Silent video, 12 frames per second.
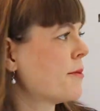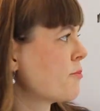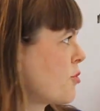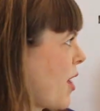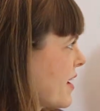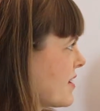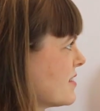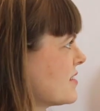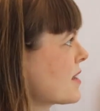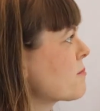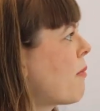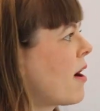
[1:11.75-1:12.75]

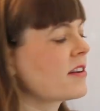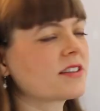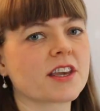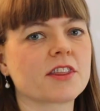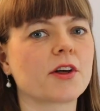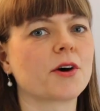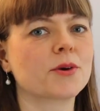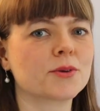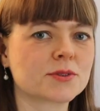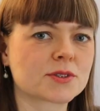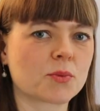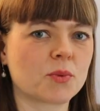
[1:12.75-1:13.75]
Practicing modeling
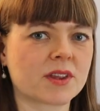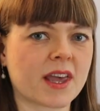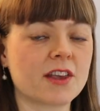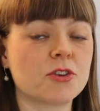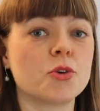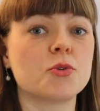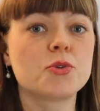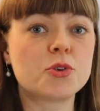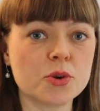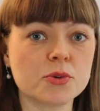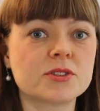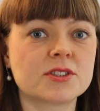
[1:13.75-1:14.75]
those will get you
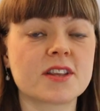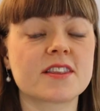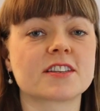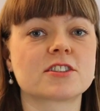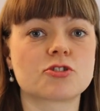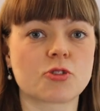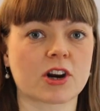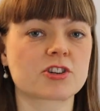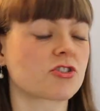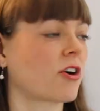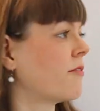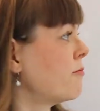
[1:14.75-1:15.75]
used to the
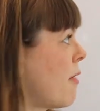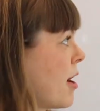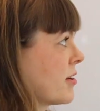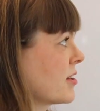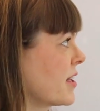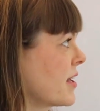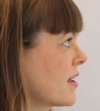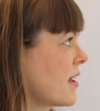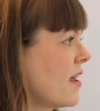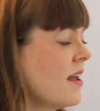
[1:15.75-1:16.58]
structure of modeling.